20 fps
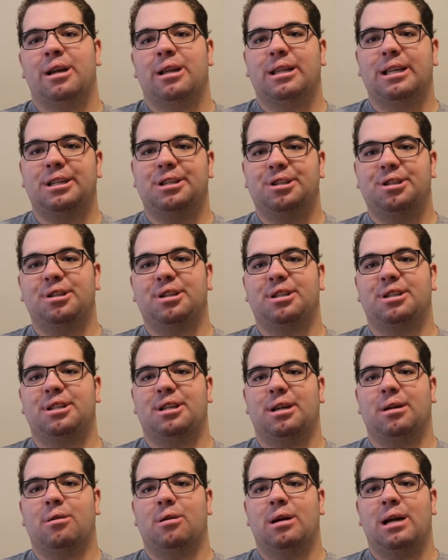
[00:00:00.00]
This is just
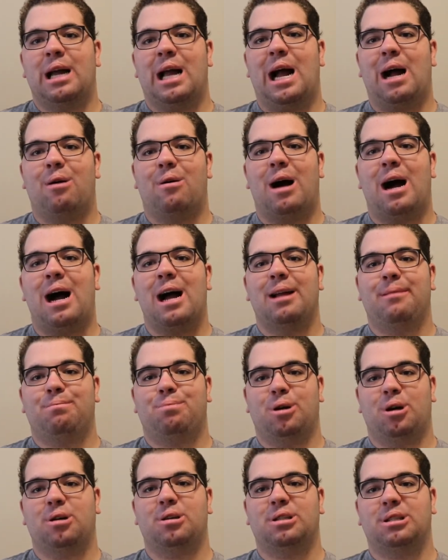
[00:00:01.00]
how I
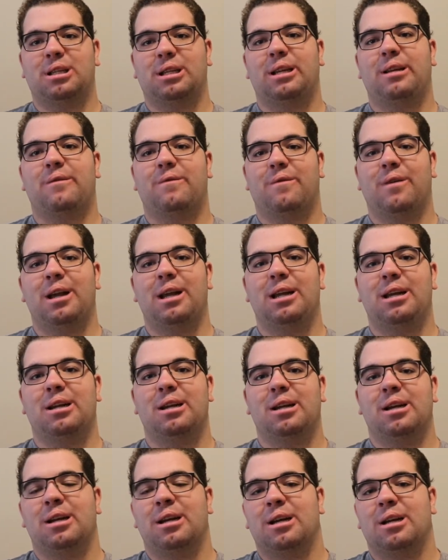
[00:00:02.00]
personally
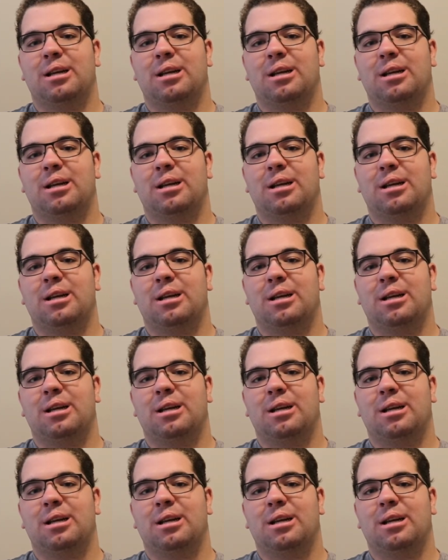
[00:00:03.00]
think.